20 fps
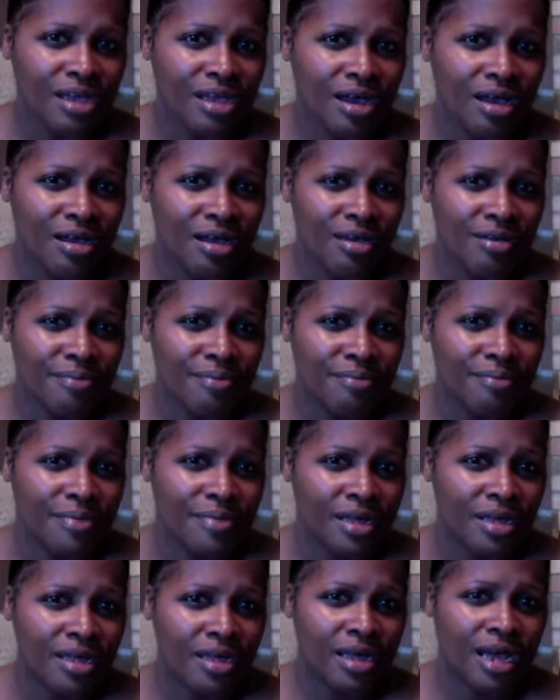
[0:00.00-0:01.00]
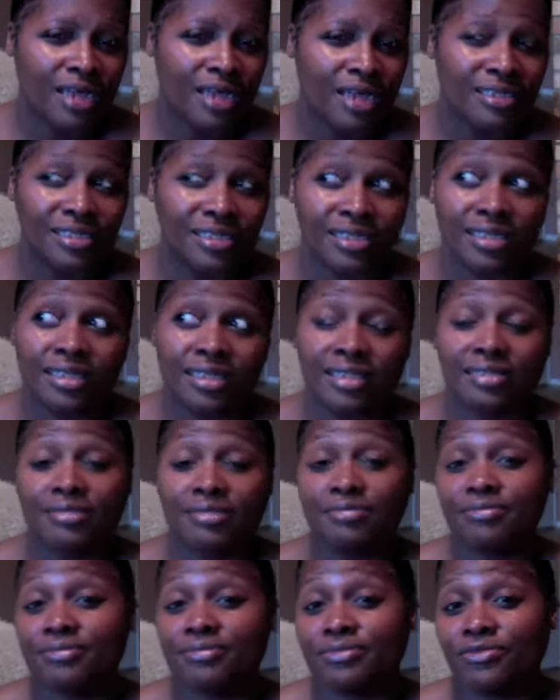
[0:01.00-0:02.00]
Um, I did
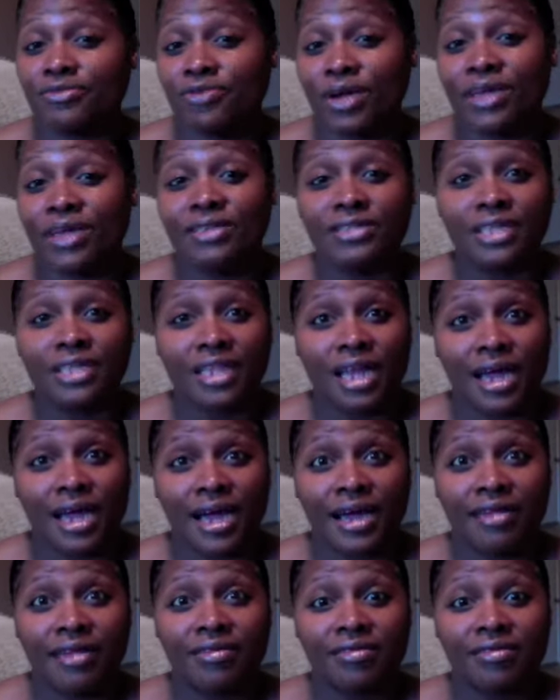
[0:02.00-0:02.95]
rest a lot